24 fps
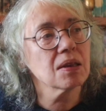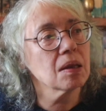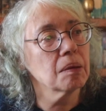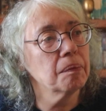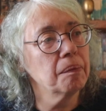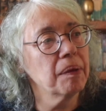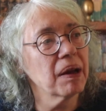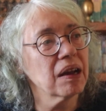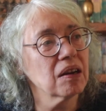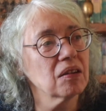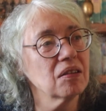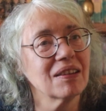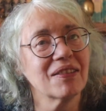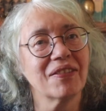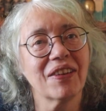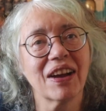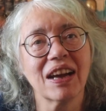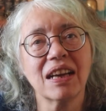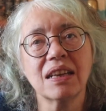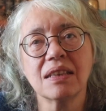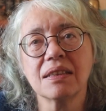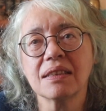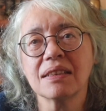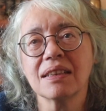the Battle of
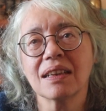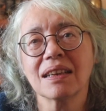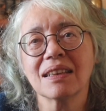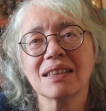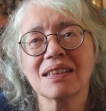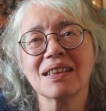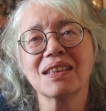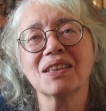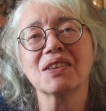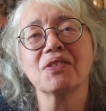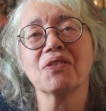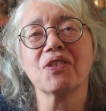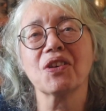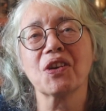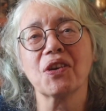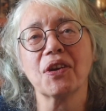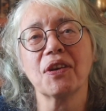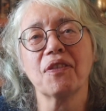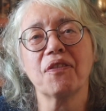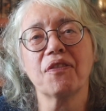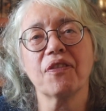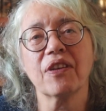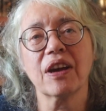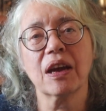Hastings. It's
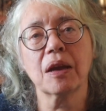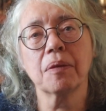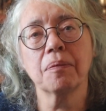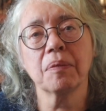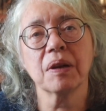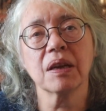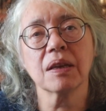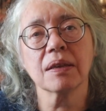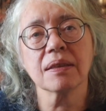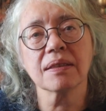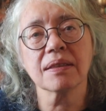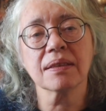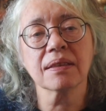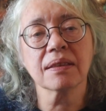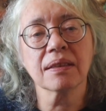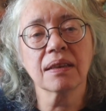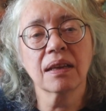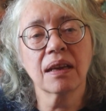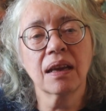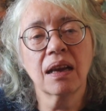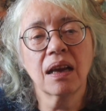very famous.